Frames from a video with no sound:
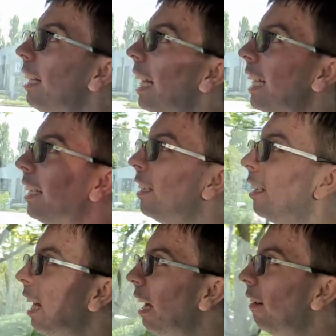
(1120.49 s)
This,
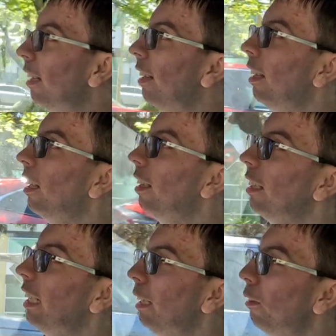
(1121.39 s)
however,
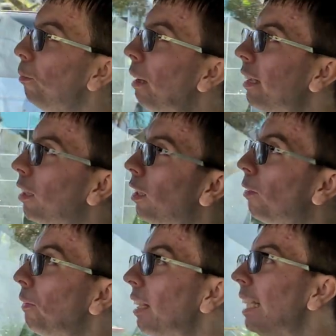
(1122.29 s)
the
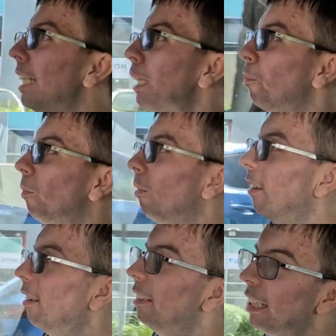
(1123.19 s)
competitors within this
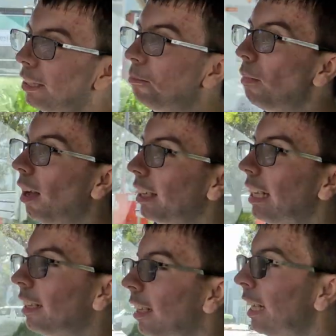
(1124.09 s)

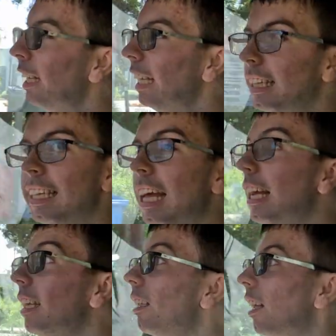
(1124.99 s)
market is the
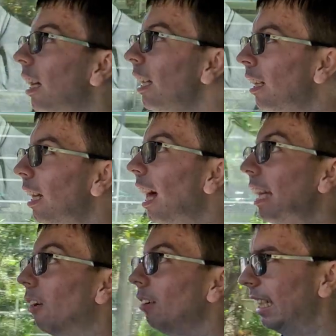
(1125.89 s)
Hyundai
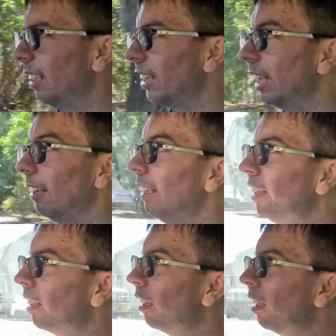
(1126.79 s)
Ioniq
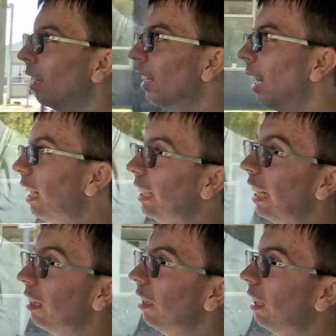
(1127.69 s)
series, the
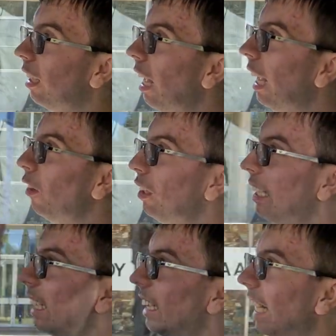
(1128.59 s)

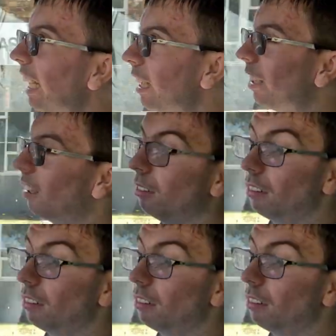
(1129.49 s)
Ioniq 6,